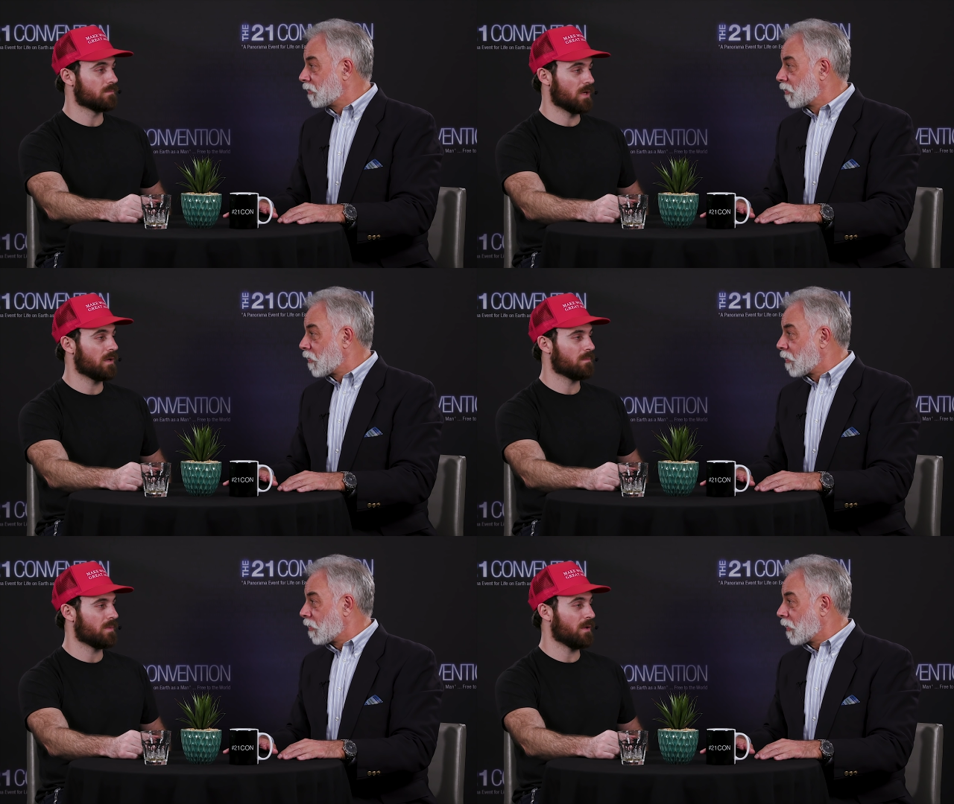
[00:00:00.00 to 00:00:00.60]

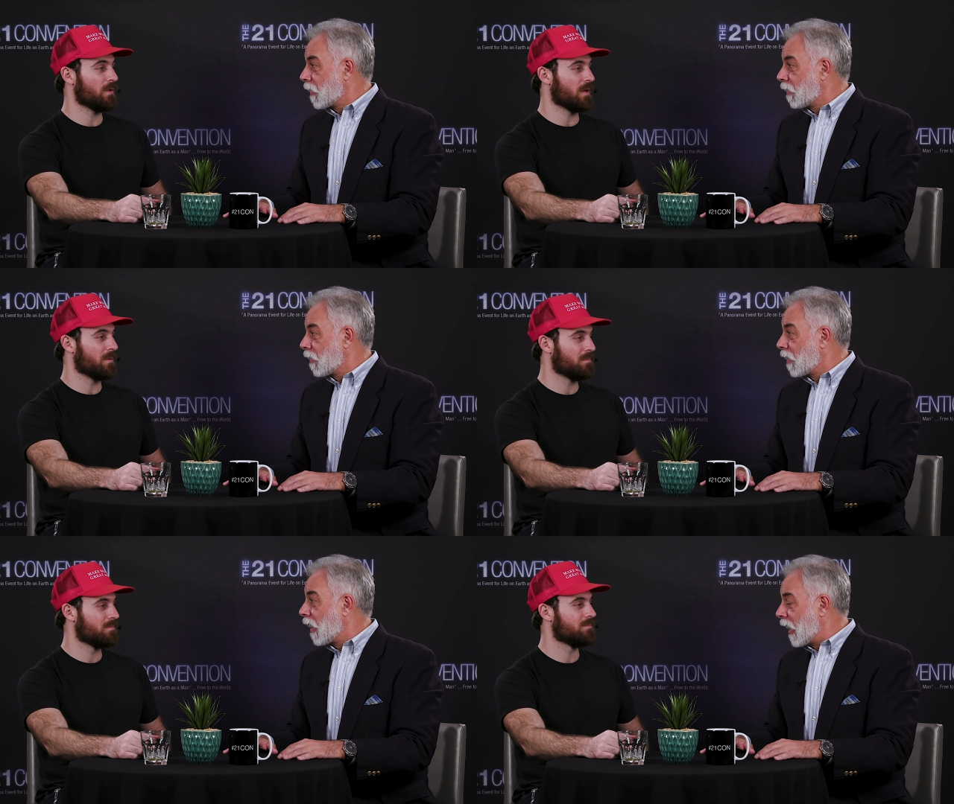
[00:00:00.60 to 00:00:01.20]
Speaker 1: Yeah,
Speaker 2: hell yeah.
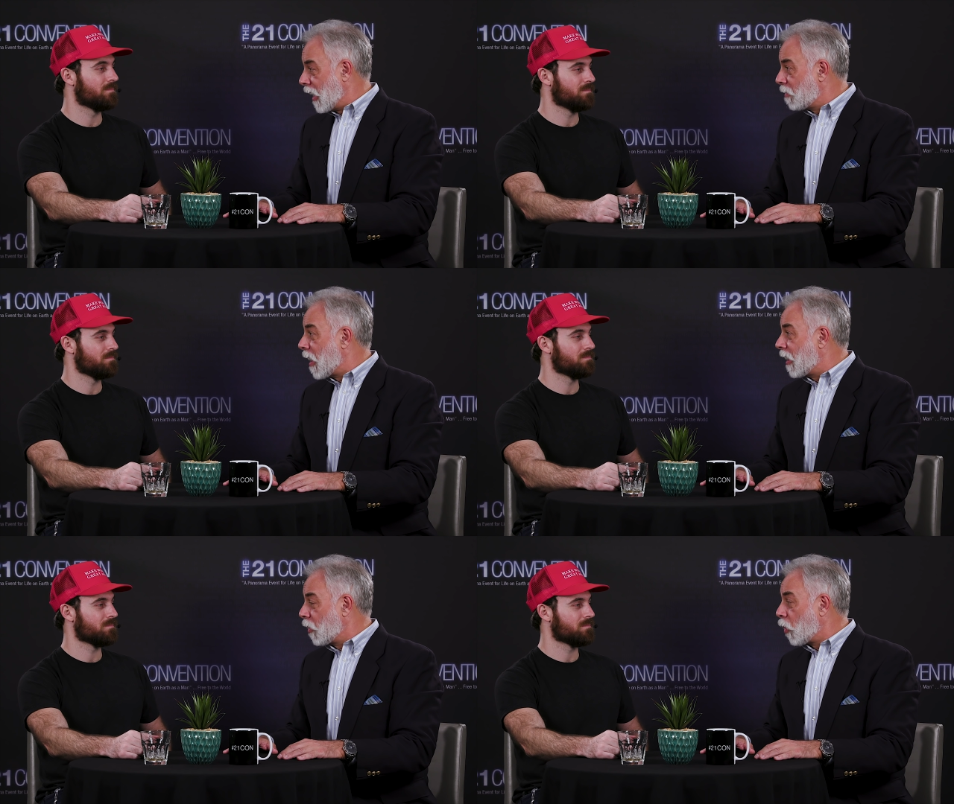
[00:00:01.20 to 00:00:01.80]
And
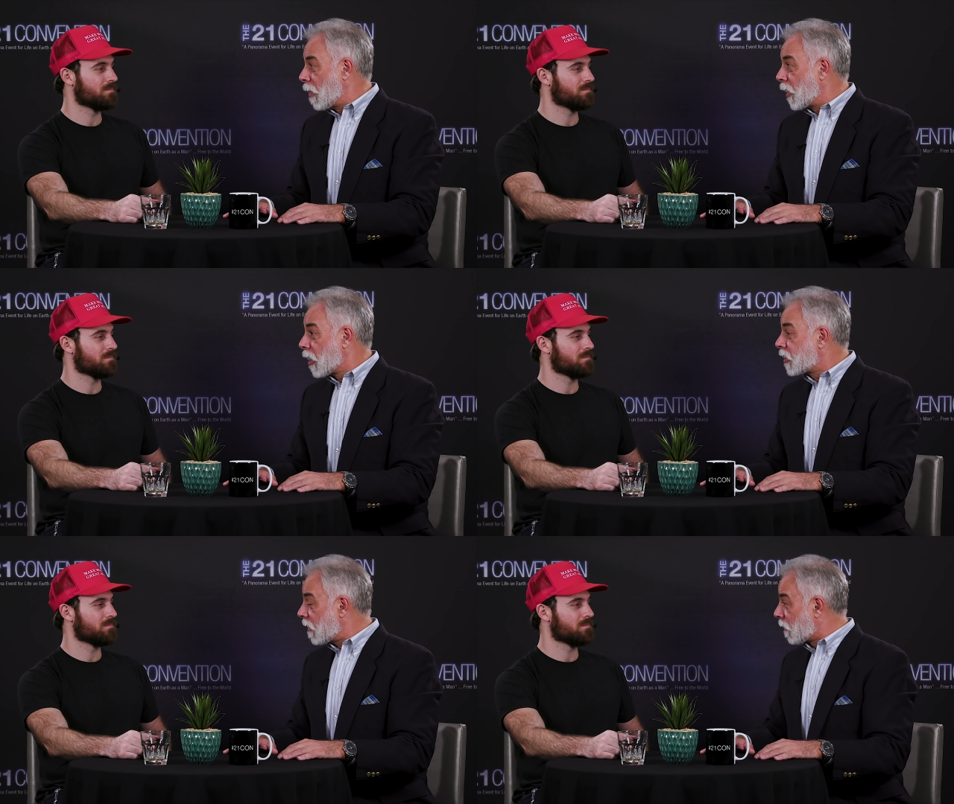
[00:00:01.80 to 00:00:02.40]
men and women
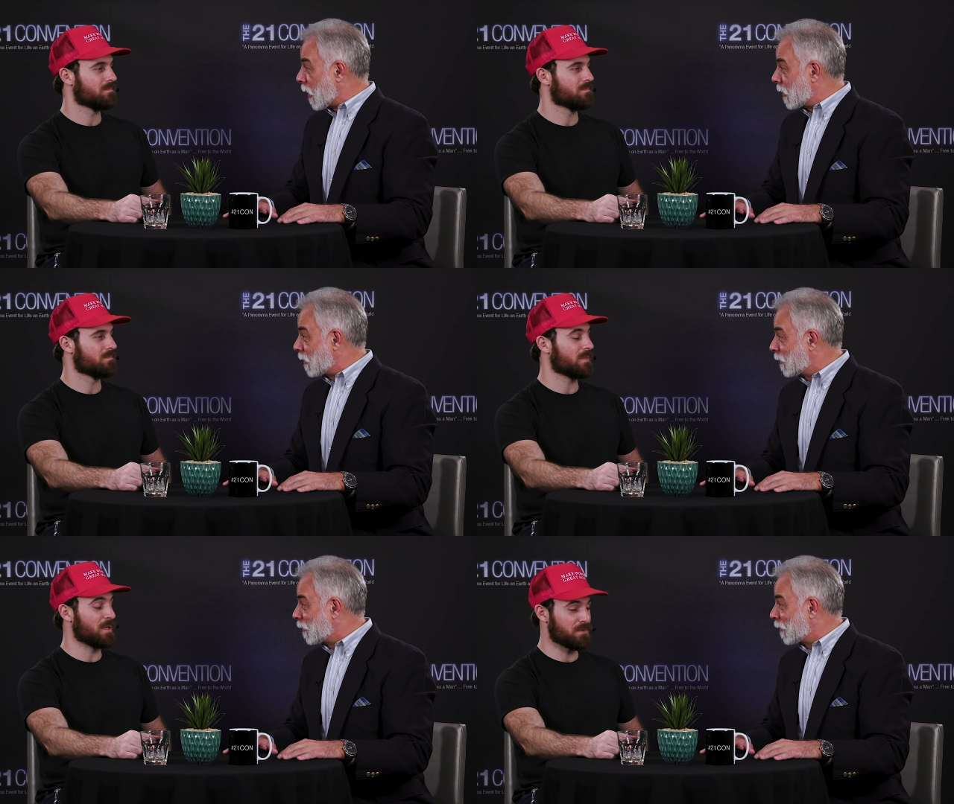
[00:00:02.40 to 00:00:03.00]
are different.
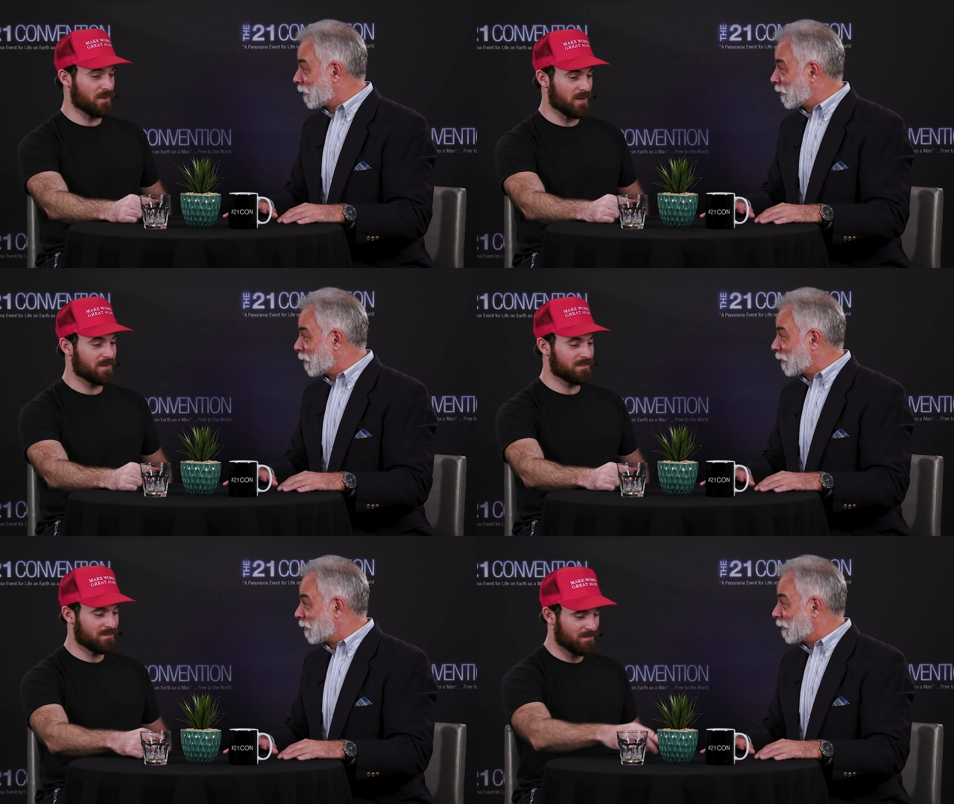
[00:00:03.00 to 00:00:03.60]
Speaker 1: That's right.
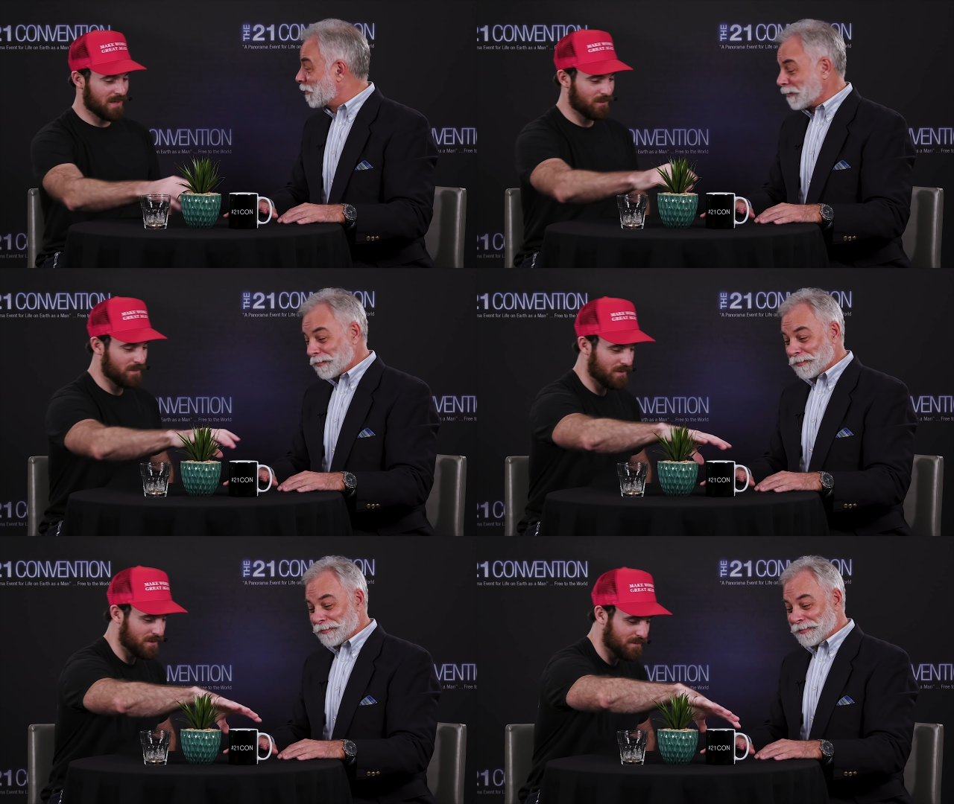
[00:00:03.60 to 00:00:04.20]
Men and
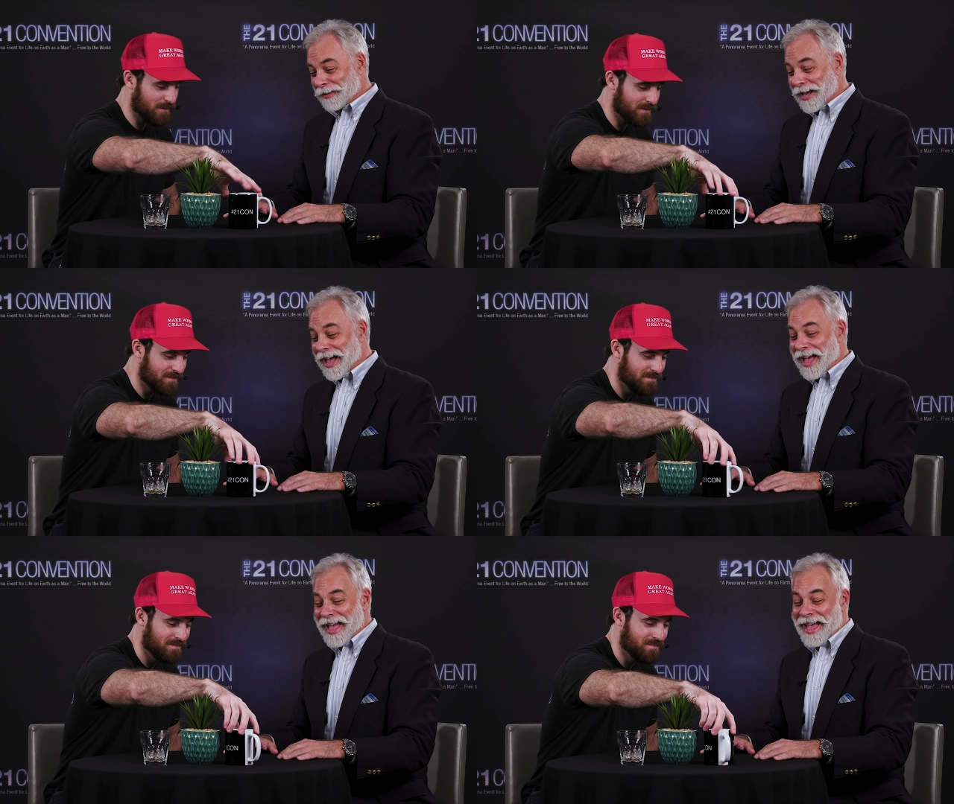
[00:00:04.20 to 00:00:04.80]
women are different.
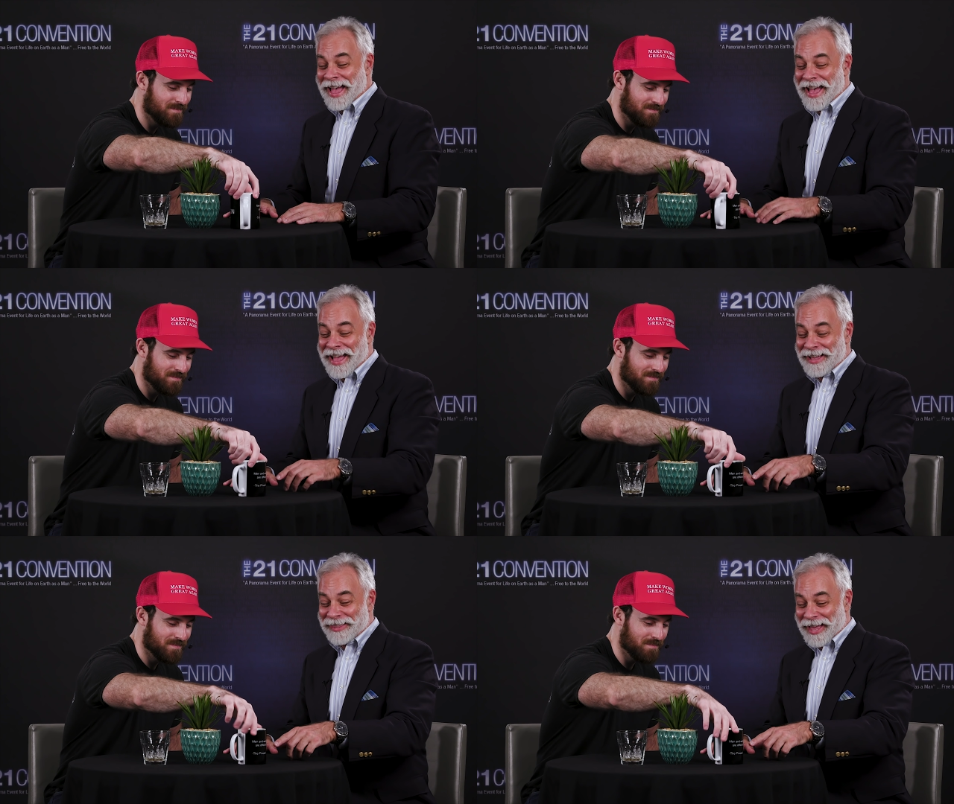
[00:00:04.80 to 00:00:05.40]

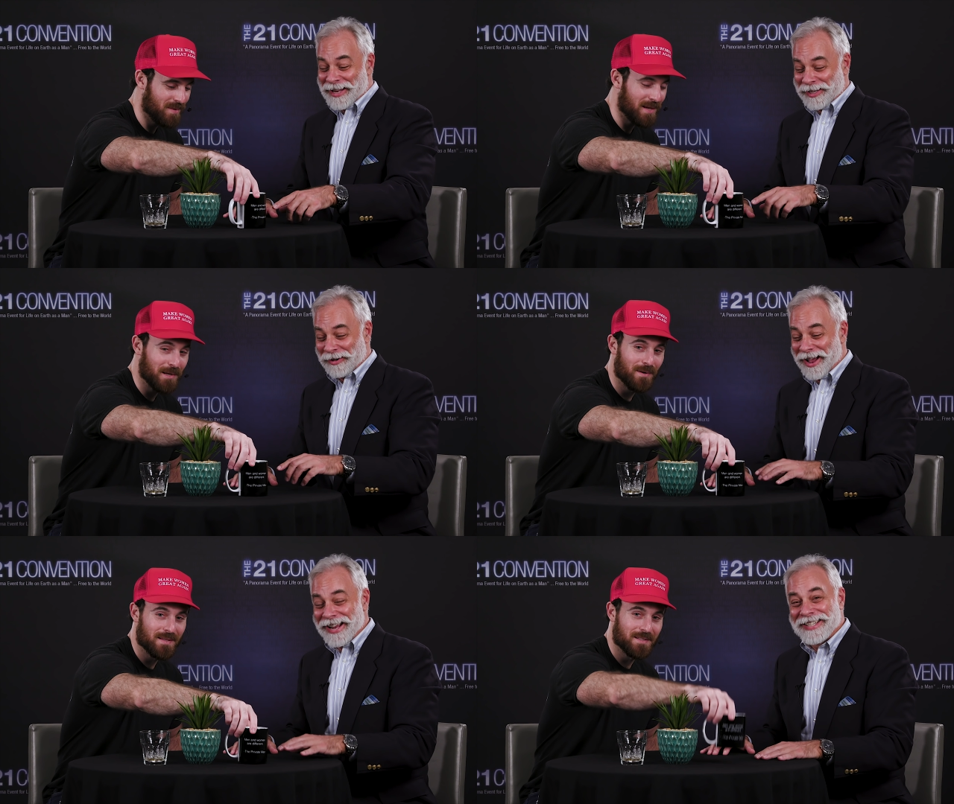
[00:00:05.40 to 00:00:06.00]
Speaker 2: May
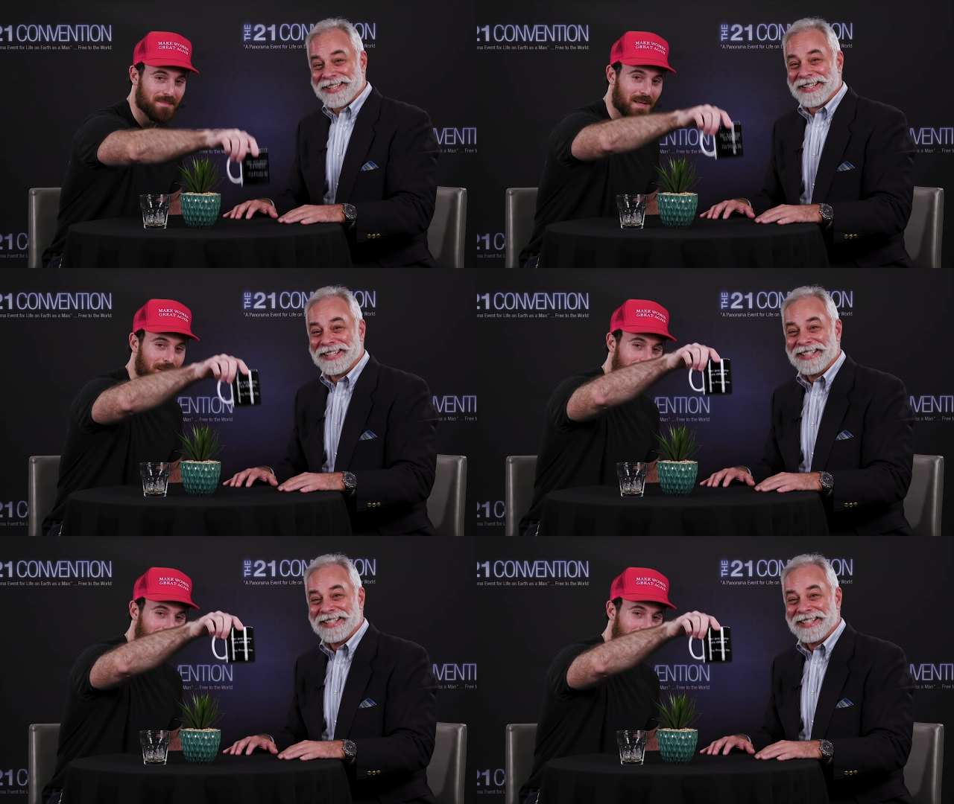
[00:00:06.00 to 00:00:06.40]
he